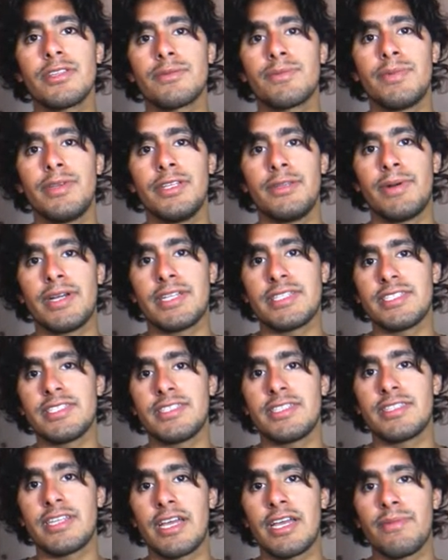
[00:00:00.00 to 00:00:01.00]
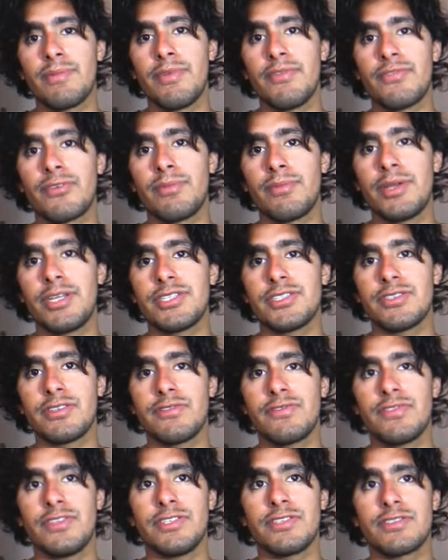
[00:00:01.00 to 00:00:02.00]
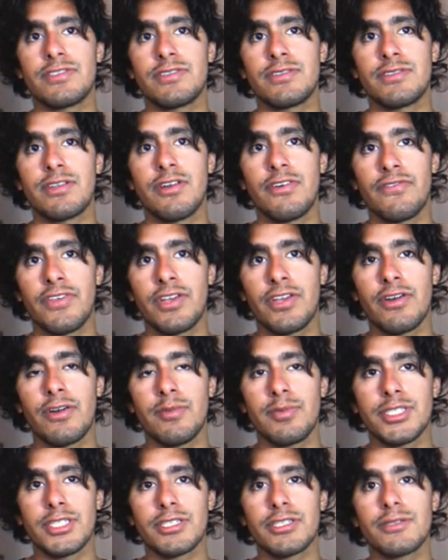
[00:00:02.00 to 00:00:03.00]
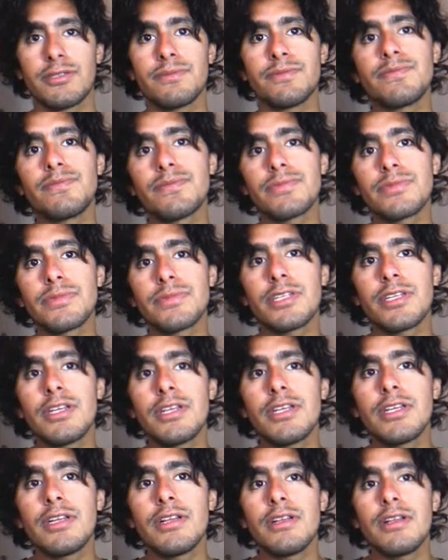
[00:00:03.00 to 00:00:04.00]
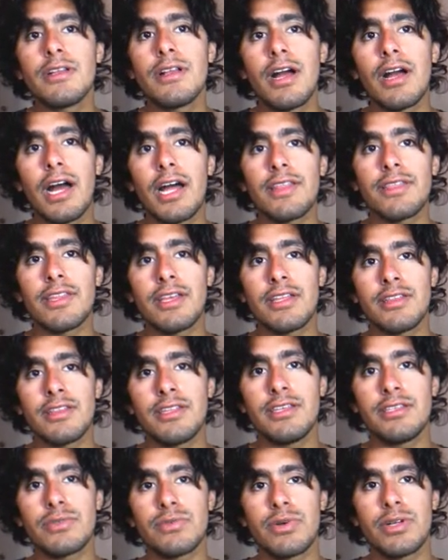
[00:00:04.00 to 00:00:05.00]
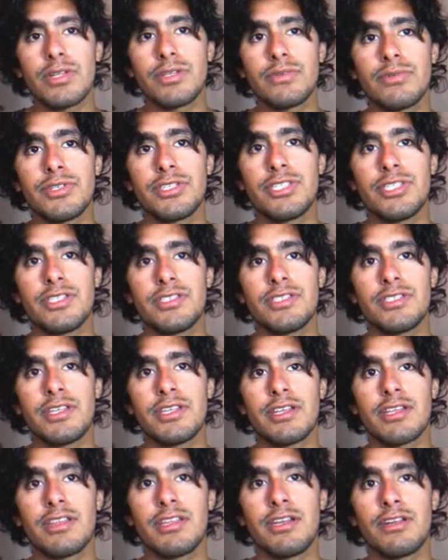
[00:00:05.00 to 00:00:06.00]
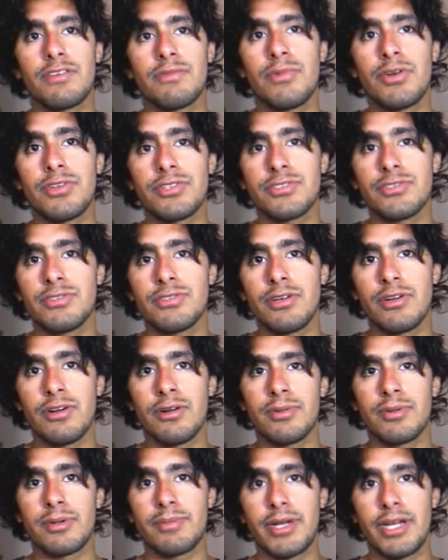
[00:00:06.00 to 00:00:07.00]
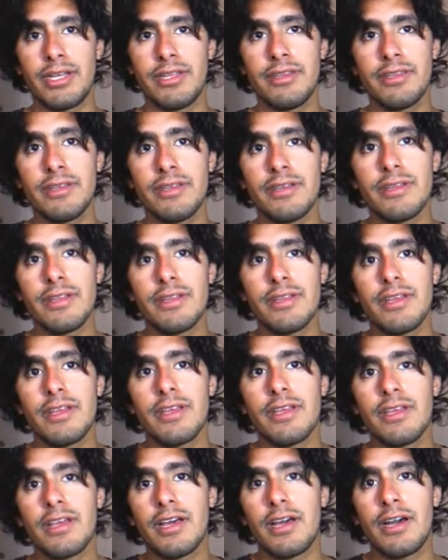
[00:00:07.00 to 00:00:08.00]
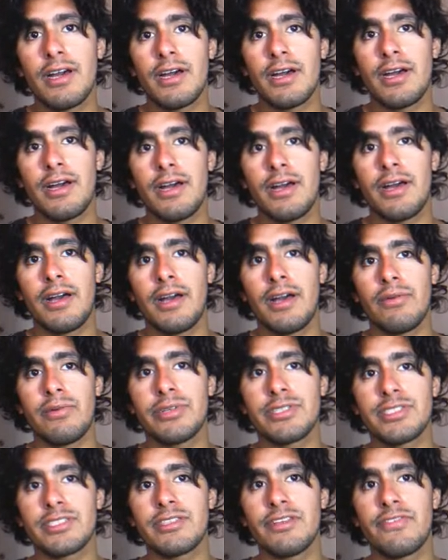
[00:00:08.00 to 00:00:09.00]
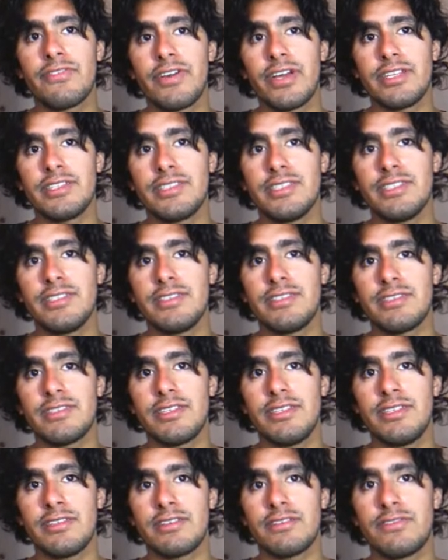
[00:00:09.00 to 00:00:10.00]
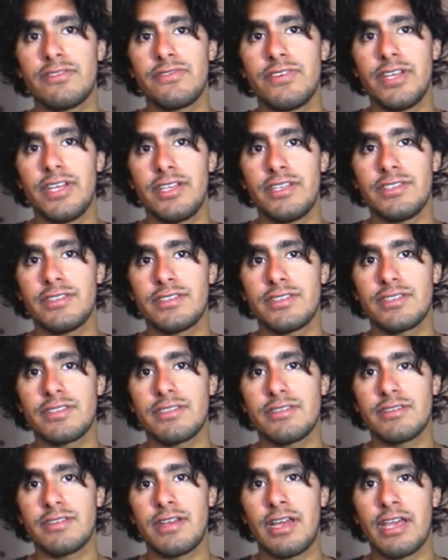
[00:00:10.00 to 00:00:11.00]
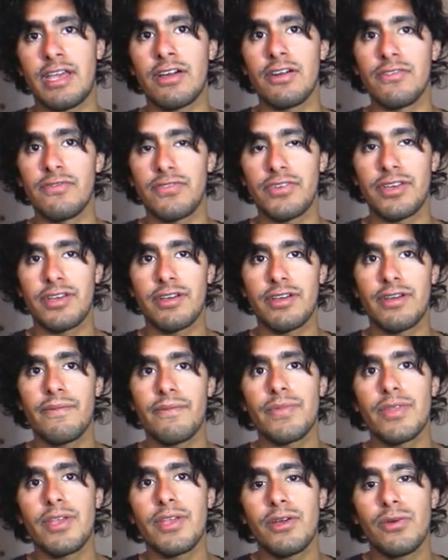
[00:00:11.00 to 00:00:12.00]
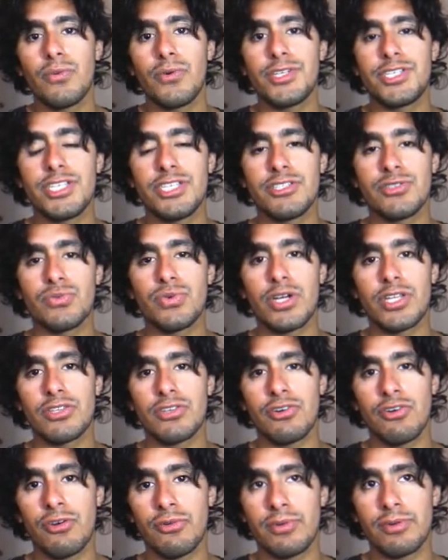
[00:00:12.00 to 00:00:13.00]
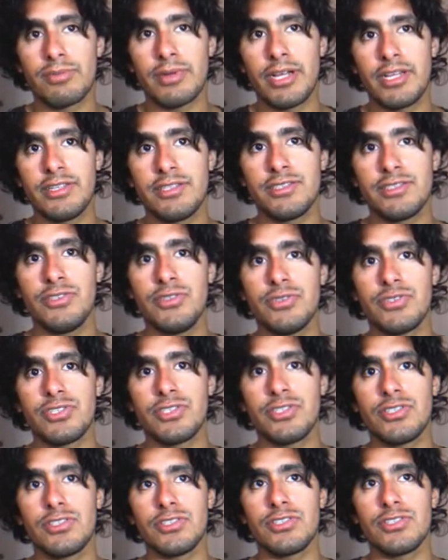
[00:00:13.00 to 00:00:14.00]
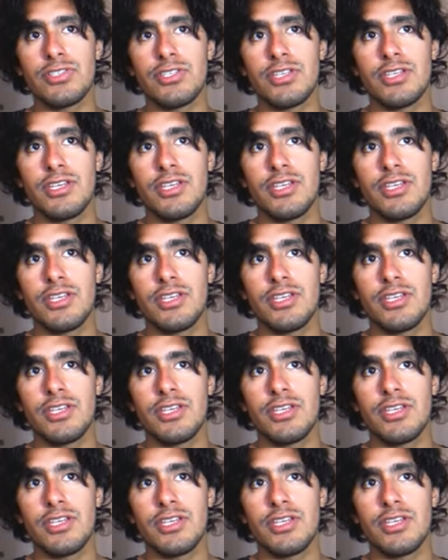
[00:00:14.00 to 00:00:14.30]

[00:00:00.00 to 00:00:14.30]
It passes the type information of this config object. And then this one, which is the declare module overmind, which defines this interface iConfig, which is what overmind uses.